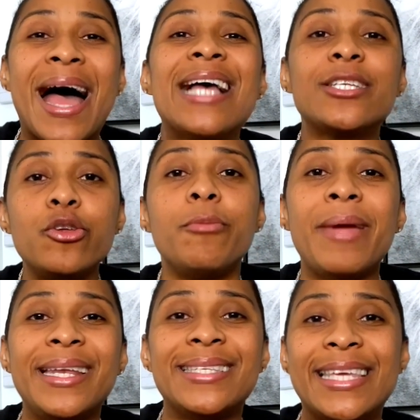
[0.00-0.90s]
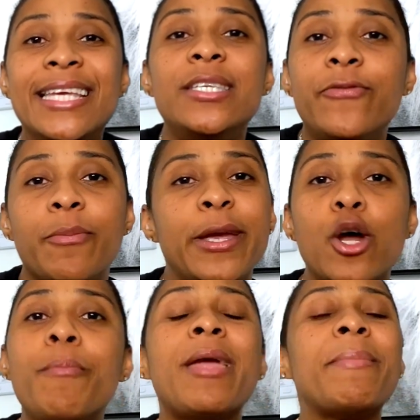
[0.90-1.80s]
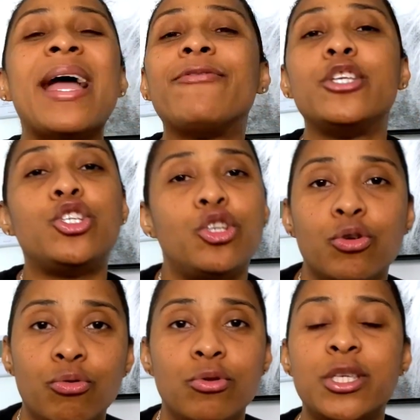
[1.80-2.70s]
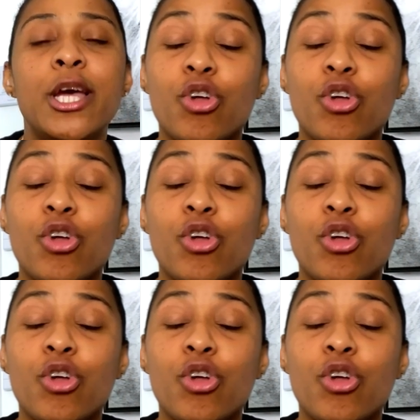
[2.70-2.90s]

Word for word: asking you to make this easy for me. Don't make me have to choose.